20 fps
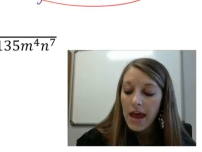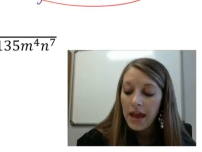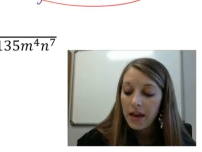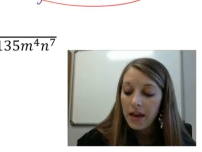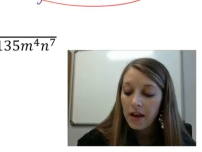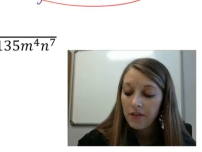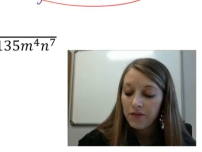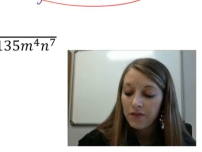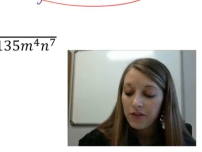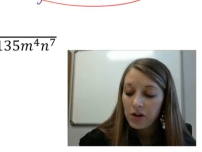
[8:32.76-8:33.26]

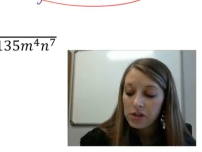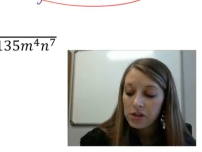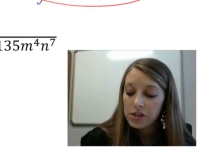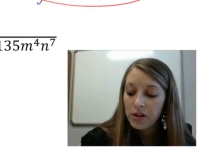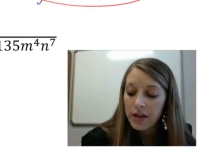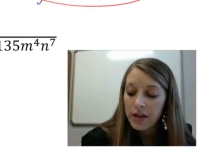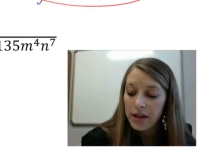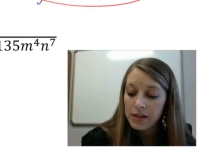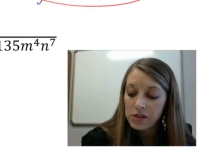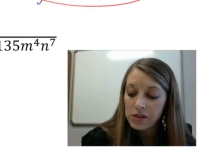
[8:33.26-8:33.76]
And at
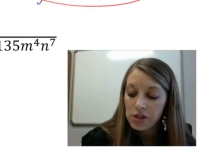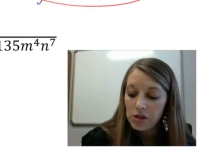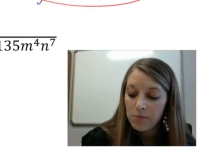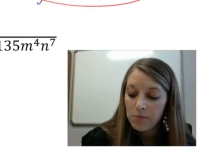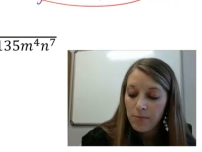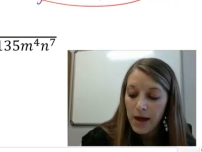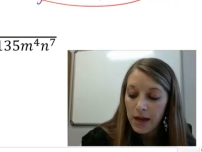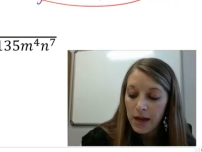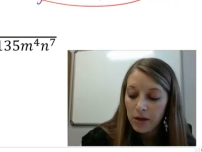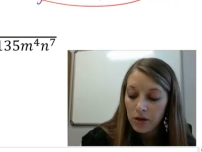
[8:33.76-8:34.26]
first glance,
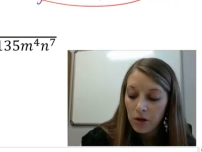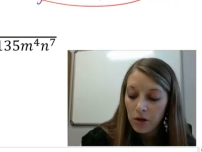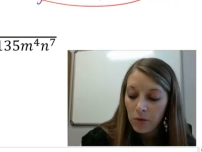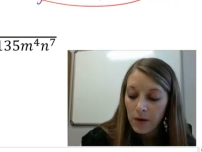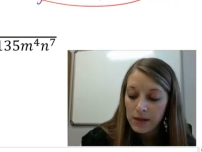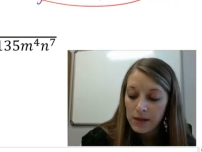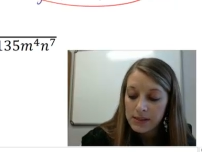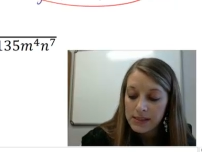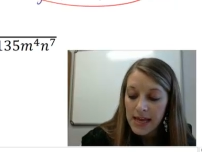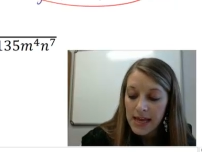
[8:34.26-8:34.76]
you might
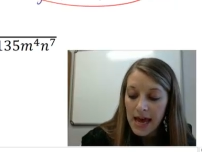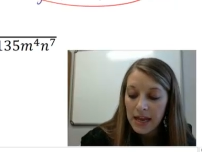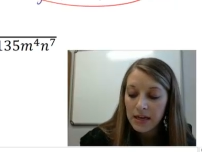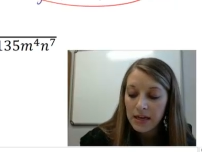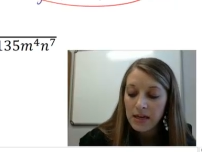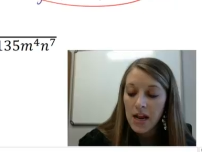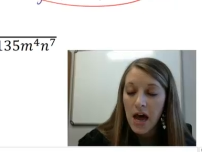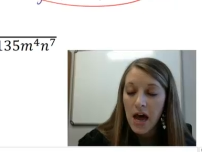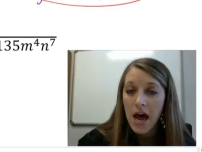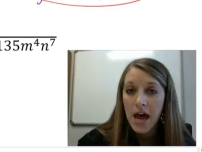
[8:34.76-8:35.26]
notice
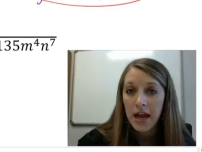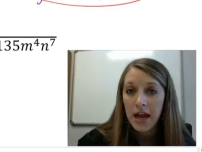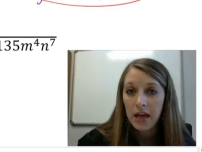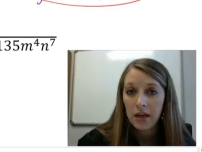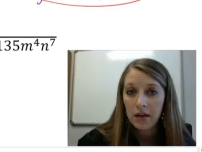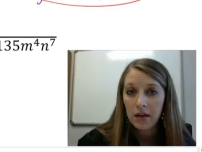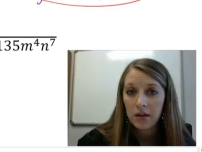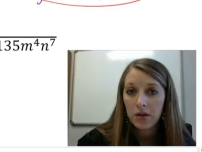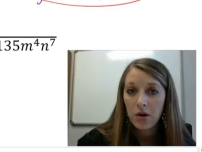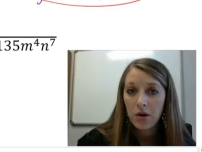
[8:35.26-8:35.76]
that
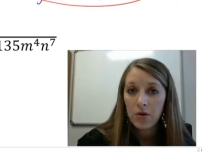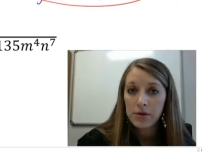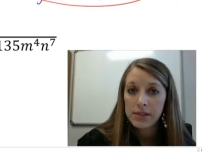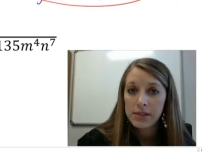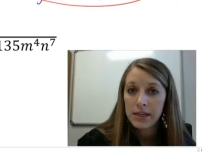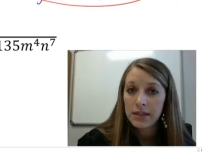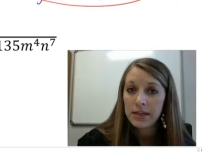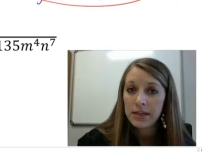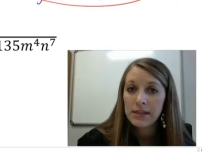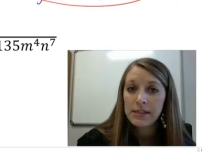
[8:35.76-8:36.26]
9
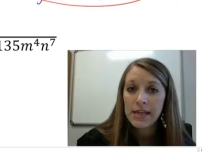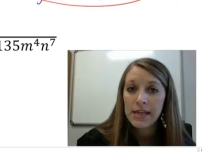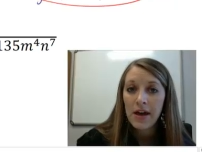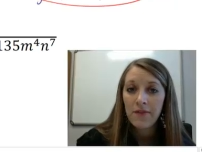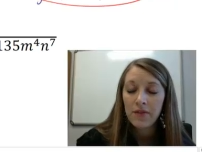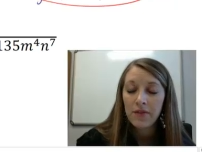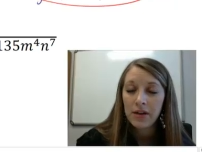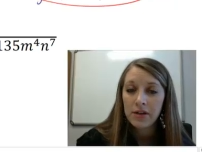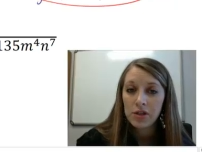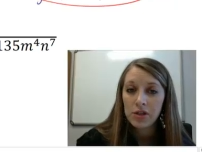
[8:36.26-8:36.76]
goes into
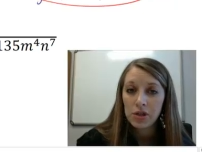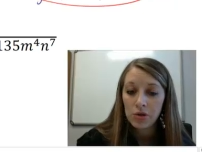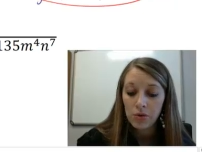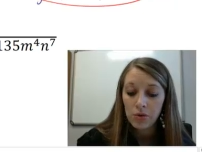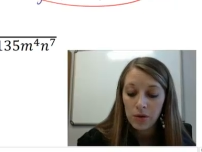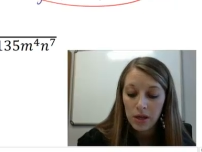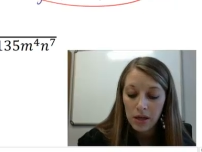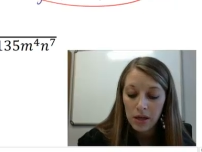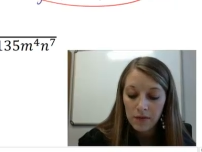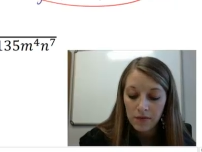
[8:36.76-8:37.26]

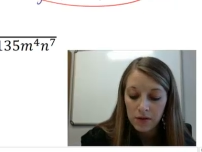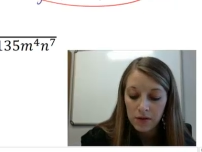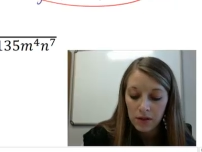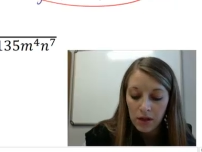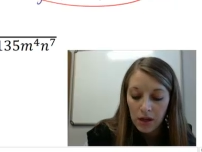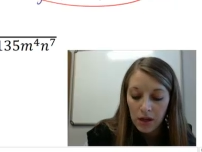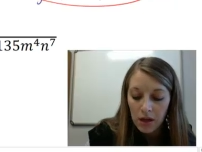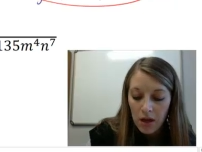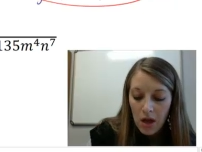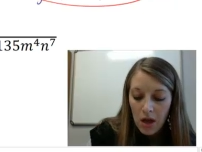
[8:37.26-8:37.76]
72
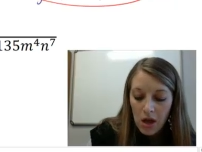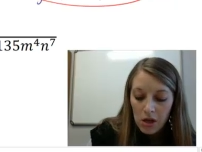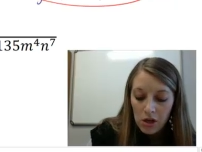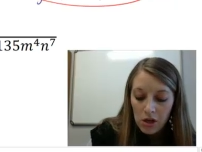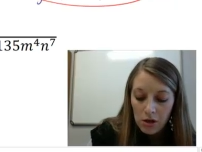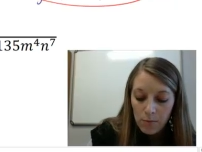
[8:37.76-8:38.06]
evenly.